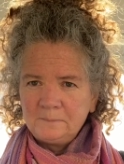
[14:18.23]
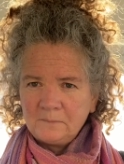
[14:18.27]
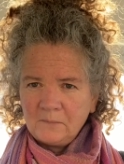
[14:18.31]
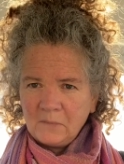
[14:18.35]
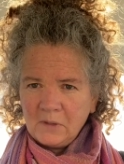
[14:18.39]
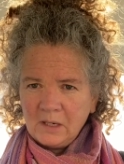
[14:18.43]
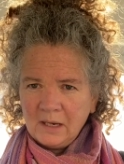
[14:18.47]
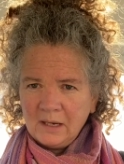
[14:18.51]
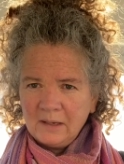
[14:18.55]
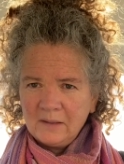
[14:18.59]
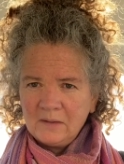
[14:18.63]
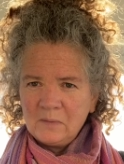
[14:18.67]

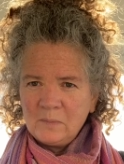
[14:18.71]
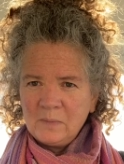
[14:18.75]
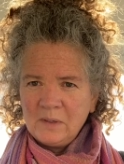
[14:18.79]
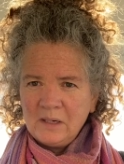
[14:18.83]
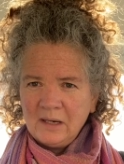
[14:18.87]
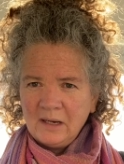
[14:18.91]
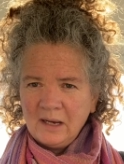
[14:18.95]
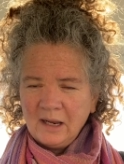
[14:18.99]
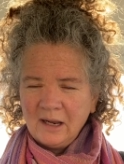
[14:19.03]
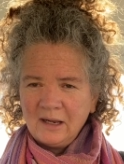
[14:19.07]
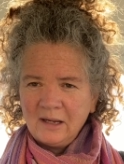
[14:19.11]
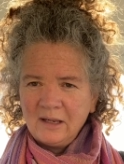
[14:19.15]
Yeah, it's been
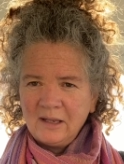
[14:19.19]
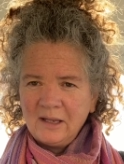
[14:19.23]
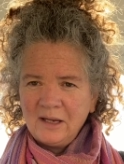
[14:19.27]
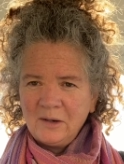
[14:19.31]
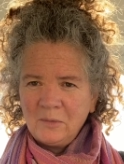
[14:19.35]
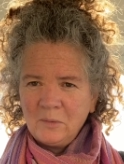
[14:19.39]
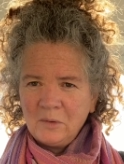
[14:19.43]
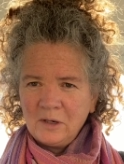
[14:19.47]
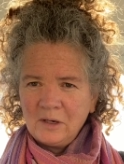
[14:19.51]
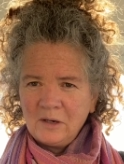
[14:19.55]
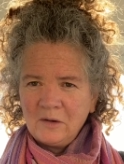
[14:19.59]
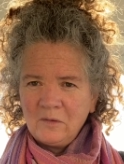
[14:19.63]
an ally
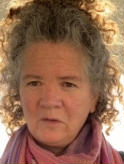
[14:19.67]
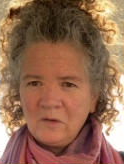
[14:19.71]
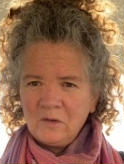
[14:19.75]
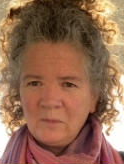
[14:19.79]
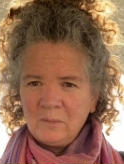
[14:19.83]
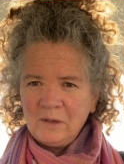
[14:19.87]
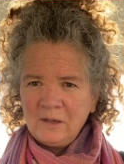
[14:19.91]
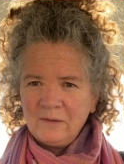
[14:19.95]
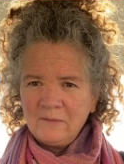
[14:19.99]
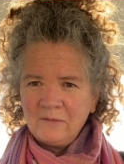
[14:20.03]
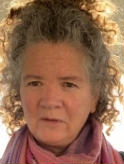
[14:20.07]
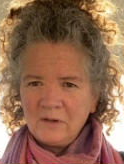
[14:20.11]
working with
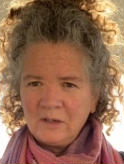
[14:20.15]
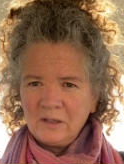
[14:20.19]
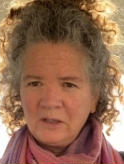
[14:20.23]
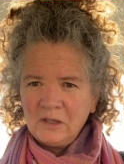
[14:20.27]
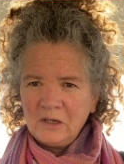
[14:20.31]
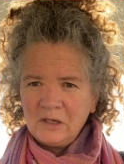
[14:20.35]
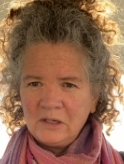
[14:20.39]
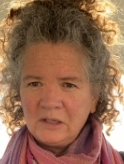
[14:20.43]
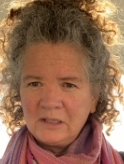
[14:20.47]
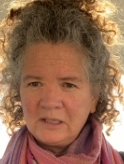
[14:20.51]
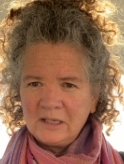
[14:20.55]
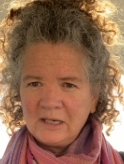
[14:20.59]
me for a
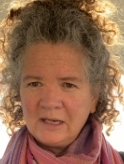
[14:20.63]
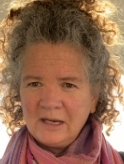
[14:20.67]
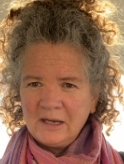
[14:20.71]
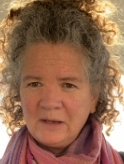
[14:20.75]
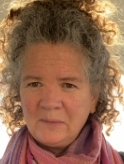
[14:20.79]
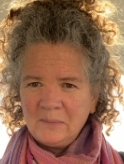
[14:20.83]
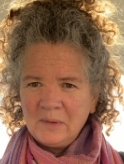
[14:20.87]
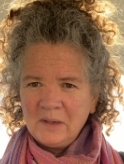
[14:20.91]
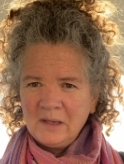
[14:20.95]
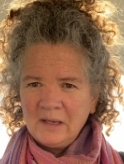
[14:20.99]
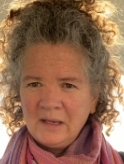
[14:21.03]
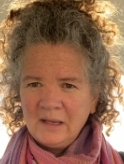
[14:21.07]
long
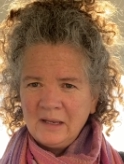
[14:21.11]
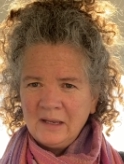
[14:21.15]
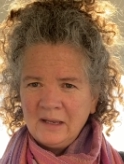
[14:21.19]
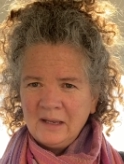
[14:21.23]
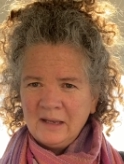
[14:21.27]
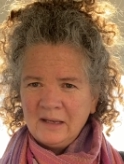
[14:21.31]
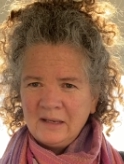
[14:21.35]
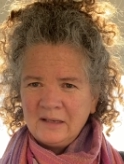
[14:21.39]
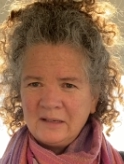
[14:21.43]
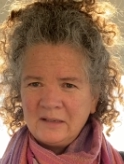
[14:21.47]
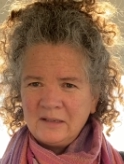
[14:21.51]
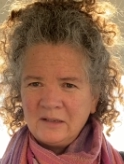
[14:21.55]
time
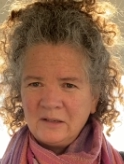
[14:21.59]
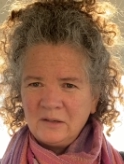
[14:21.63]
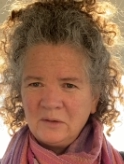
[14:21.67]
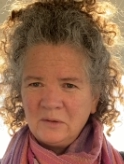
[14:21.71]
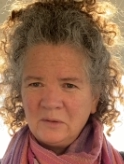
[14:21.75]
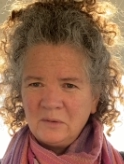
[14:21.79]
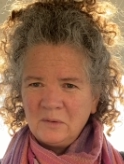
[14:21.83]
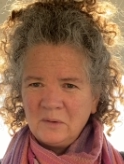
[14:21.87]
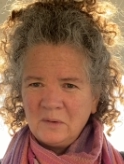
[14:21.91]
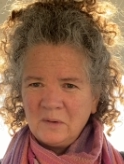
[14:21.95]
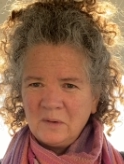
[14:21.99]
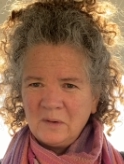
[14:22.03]

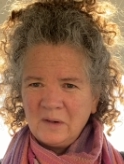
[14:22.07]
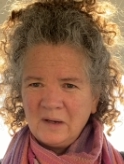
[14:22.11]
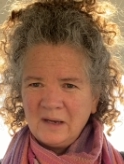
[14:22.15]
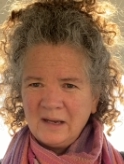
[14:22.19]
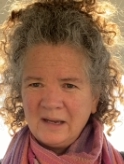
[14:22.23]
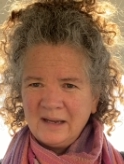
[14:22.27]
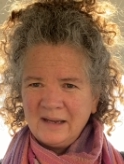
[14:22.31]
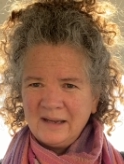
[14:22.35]
to